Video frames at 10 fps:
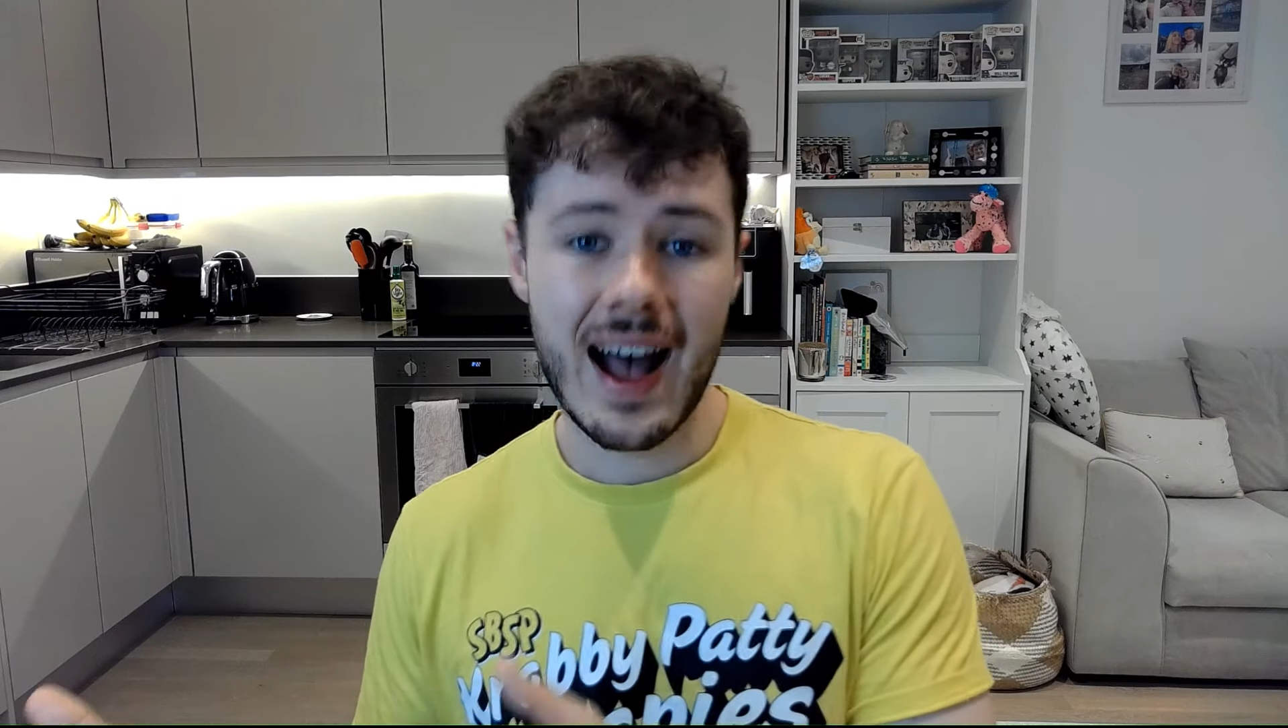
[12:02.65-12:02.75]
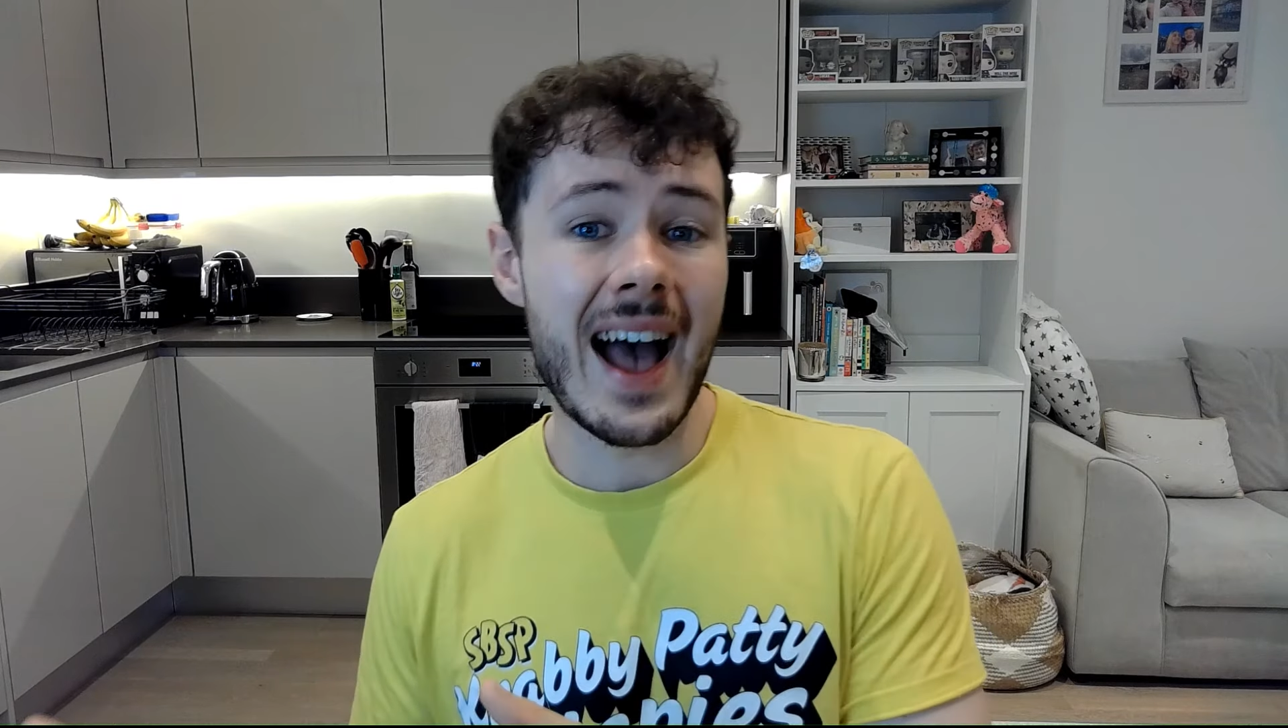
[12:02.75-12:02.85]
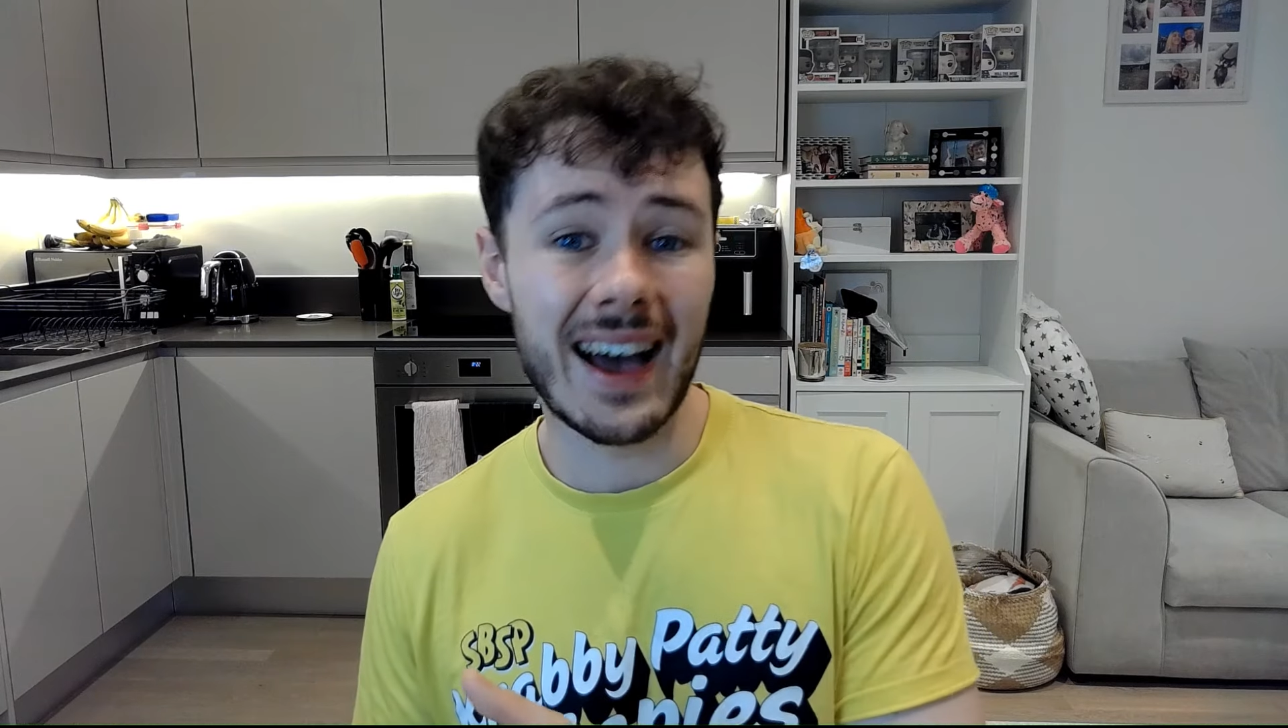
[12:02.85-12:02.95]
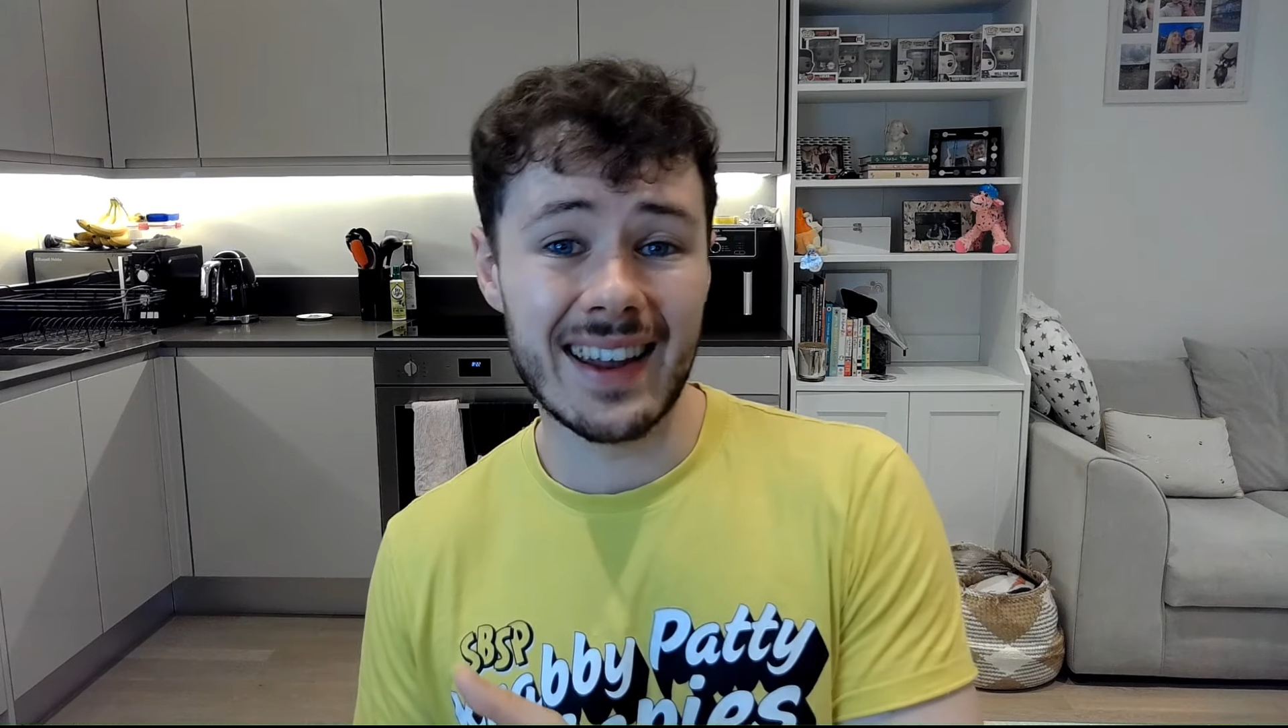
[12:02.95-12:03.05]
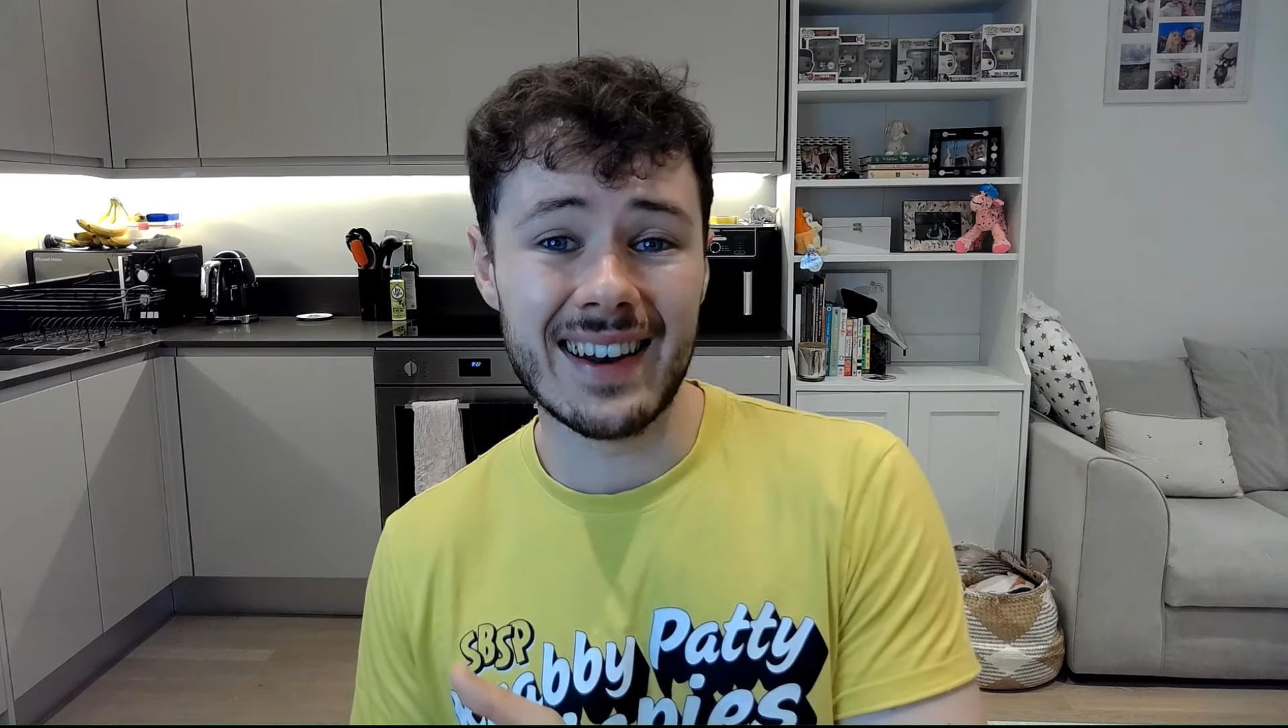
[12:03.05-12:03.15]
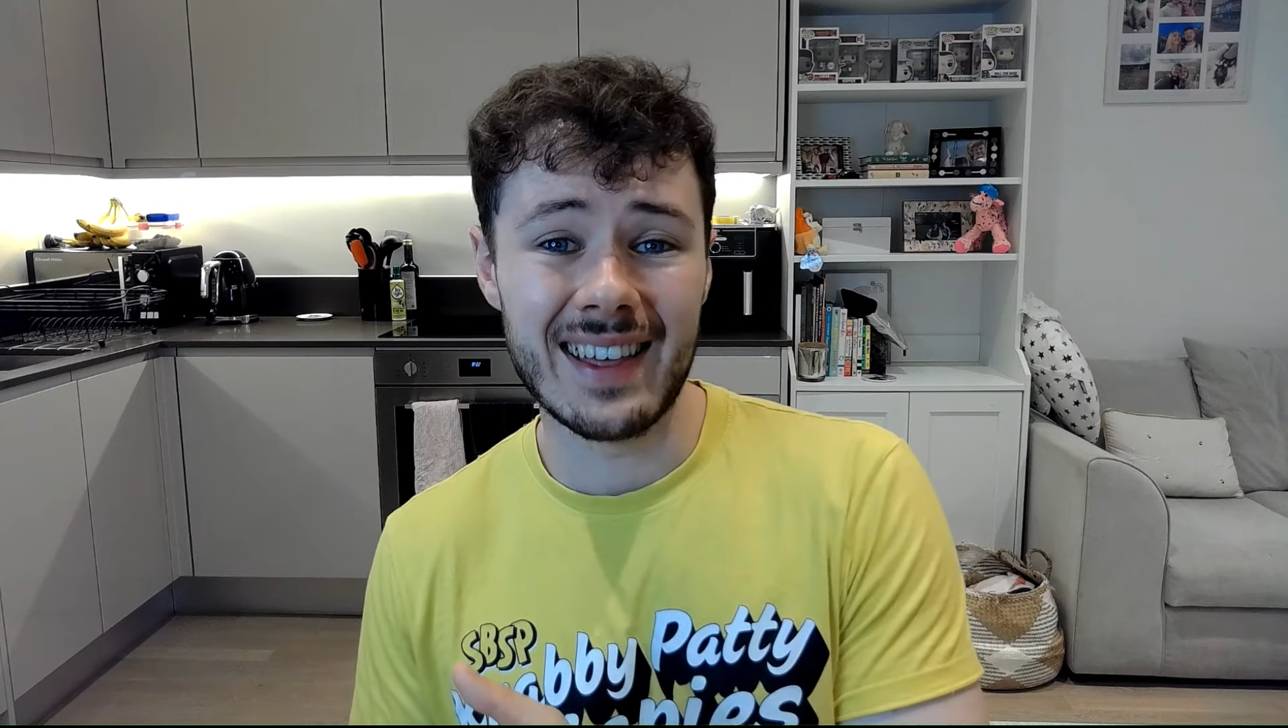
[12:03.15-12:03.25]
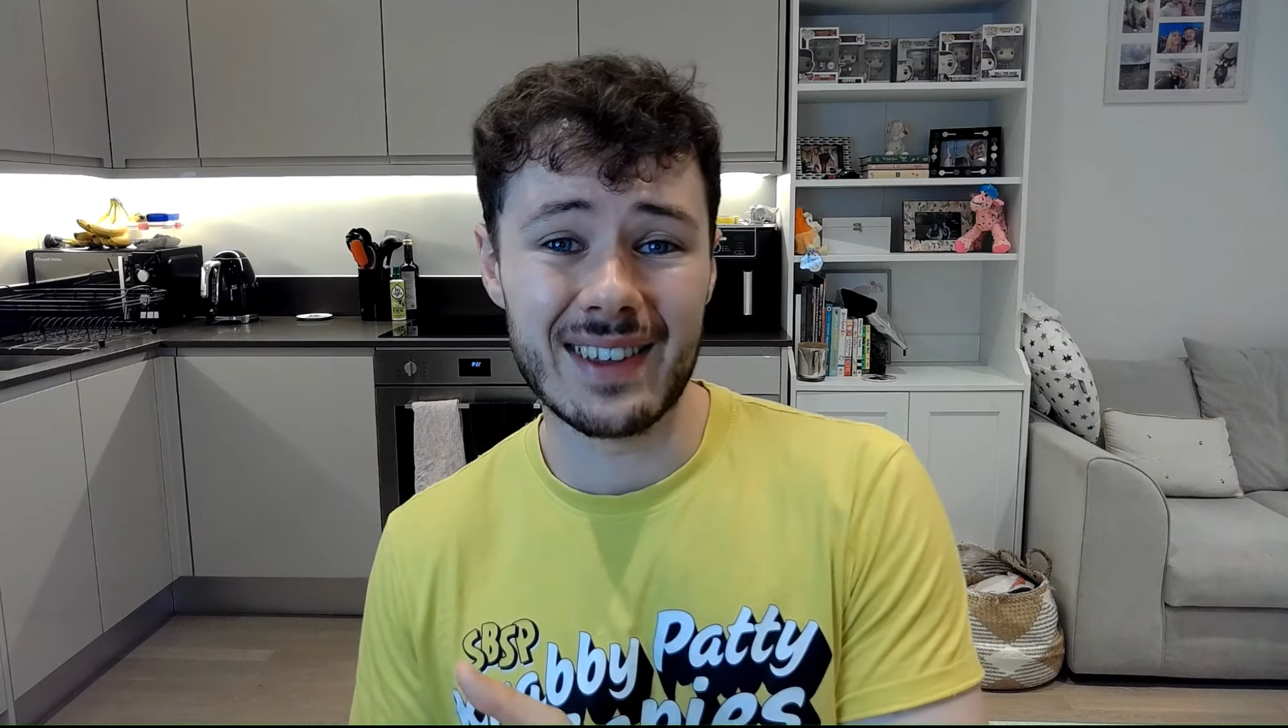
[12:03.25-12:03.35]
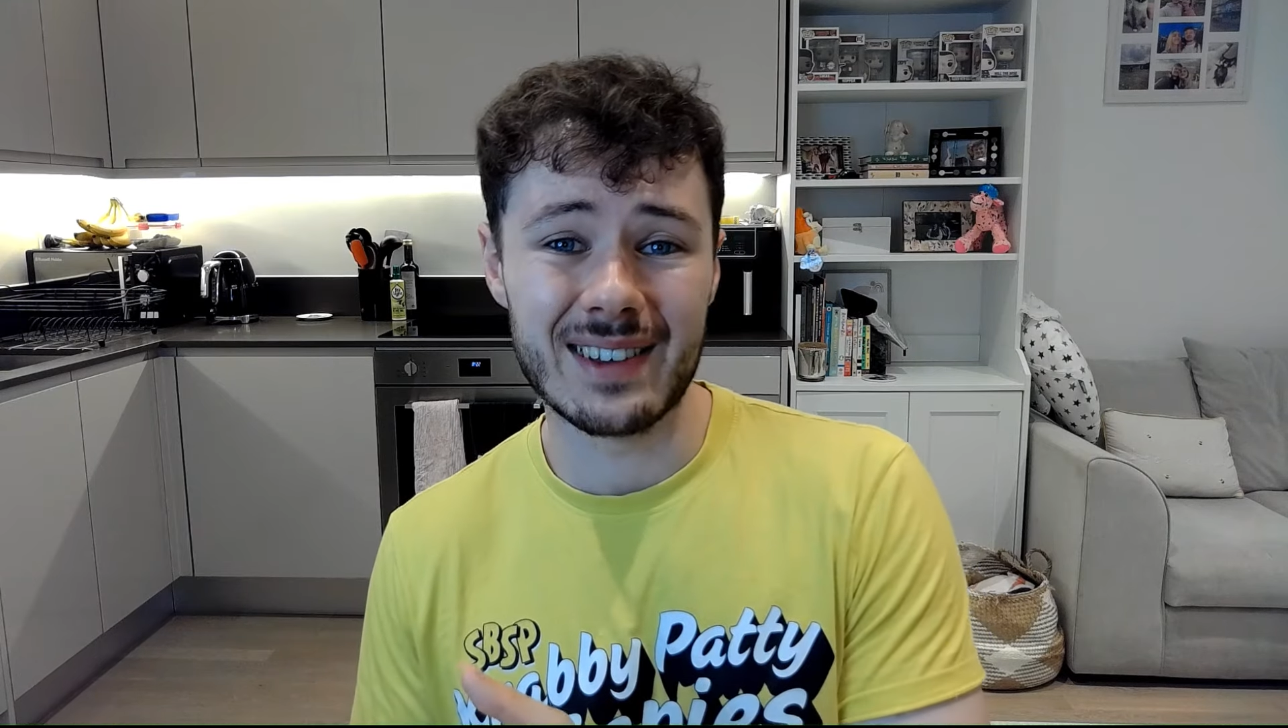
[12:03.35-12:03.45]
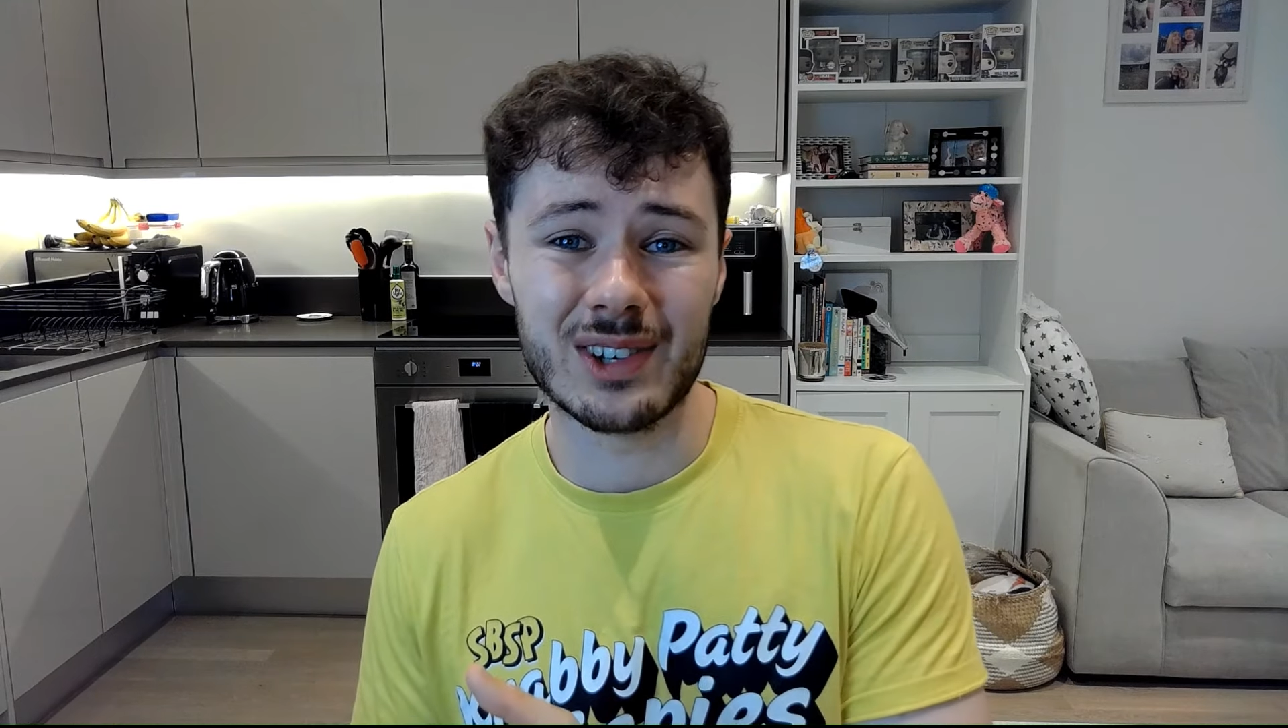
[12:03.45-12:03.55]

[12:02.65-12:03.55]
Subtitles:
had anything